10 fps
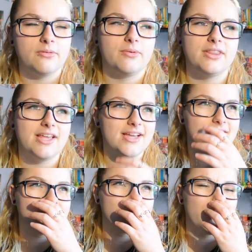when
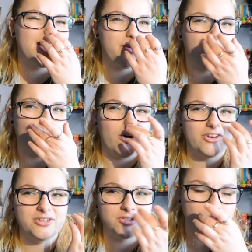they're
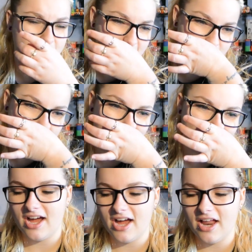21, 22.